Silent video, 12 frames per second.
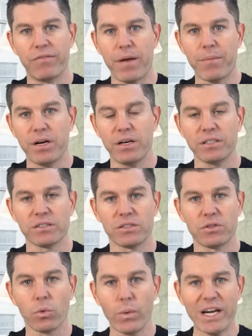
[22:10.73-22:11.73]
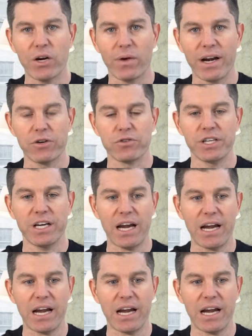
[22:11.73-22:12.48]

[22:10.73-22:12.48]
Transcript: feminine is the weaker energy,